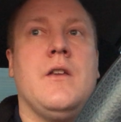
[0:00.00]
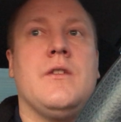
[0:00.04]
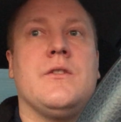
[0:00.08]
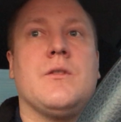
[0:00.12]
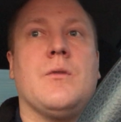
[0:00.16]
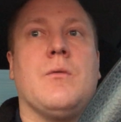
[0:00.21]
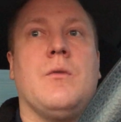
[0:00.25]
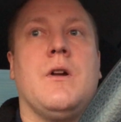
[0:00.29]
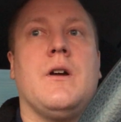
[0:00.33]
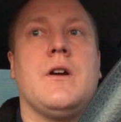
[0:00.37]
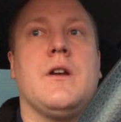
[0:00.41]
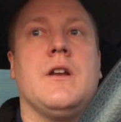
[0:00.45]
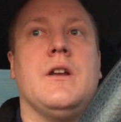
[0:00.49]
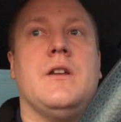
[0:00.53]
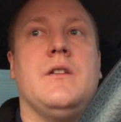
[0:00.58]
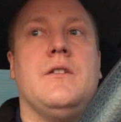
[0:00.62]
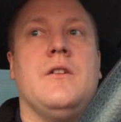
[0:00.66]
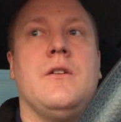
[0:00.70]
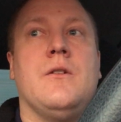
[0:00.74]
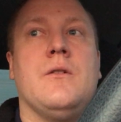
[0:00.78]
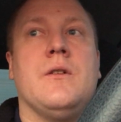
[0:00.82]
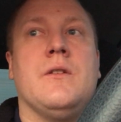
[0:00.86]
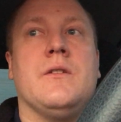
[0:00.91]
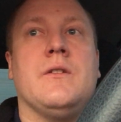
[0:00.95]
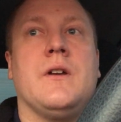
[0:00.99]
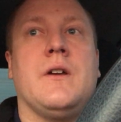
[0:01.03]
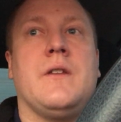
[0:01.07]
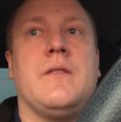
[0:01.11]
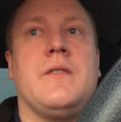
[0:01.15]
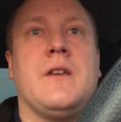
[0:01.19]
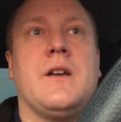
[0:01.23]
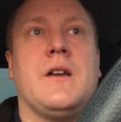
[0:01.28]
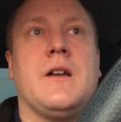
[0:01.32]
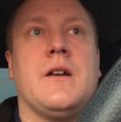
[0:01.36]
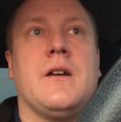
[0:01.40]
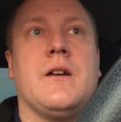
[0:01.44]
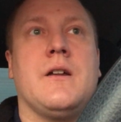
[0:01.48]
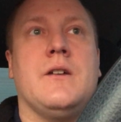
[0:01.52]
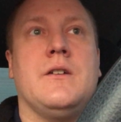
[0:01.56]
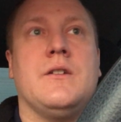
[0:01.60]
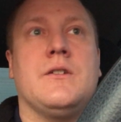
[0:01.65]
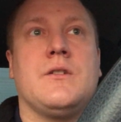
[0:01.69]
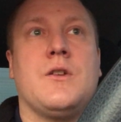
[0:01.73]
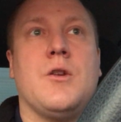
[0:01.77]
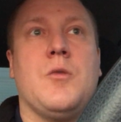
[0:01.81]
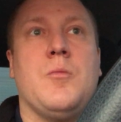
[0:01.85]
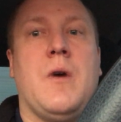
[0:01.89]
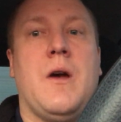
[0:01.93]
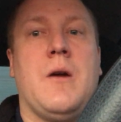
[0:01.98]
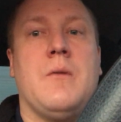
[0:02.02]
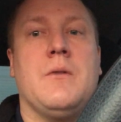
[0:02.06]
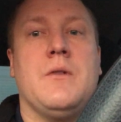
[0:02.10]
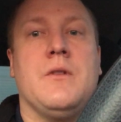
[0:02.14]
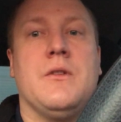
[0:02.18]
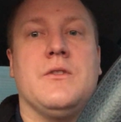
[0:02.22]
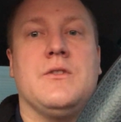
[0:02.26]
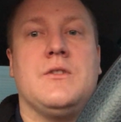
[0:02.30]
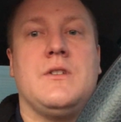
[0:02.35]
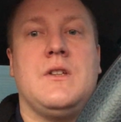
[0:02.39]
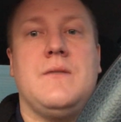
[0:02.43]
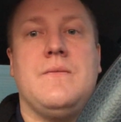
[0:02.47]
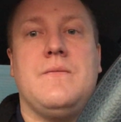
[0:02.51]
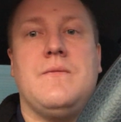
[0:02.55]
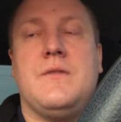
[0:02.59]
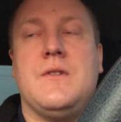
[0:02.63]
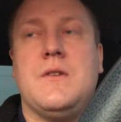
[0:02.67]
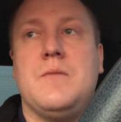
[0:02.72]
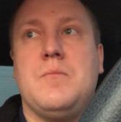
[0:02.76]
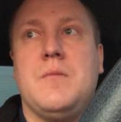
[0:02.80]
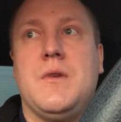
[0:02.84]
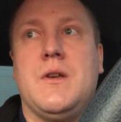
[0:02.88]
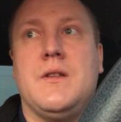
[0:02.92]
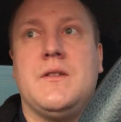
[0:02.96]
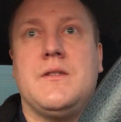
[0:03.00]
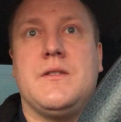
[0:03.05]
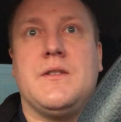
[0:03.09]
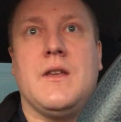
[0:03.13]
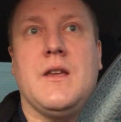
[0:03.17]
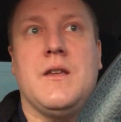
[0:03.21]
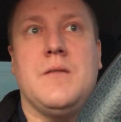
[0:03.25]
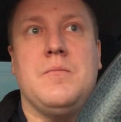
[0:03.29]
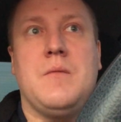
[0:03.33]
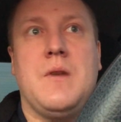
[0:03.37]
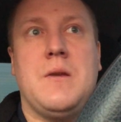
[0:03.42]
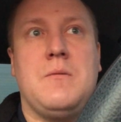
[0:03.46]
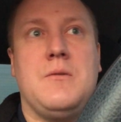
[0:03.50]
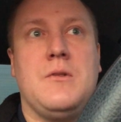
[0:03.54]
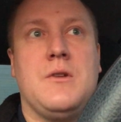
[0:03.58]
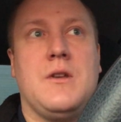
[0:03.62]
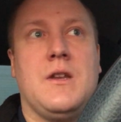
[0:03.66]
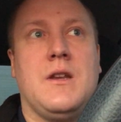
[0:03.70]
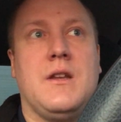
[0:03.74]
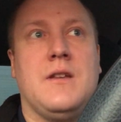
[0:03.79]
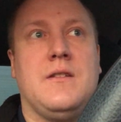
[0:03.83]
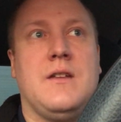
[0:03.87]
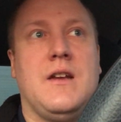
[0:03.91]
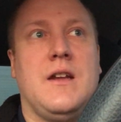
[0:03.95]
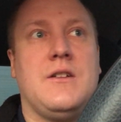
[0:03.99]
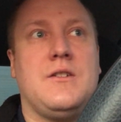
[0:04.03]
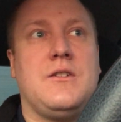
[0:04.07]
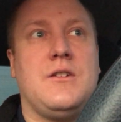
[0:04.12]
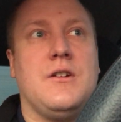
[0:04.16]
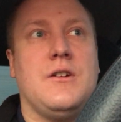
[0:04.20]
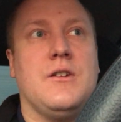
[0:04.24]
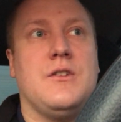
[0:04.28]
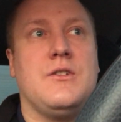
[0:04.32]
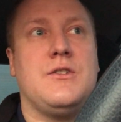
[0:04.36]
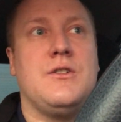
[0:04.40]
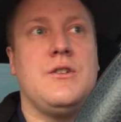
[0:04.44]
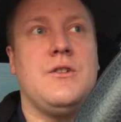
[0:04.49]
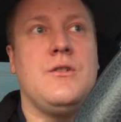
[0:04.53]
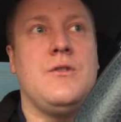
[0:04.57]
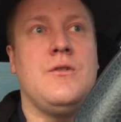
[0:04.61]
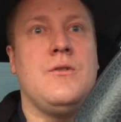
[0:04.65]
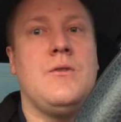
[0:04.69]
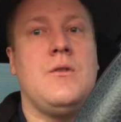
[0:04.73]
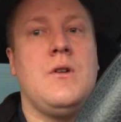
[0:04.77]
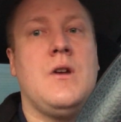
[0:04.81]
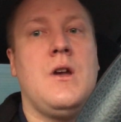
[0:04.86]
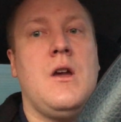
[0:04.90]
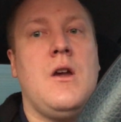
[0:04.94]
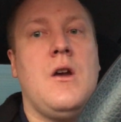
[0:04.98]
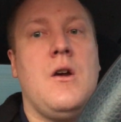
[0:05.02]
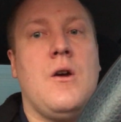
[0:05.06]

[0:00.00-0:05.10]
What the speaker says: So what I'm going to do is I think I'm going to just go buy one of those cheap Fitbits that maybe you can attach to your shoe,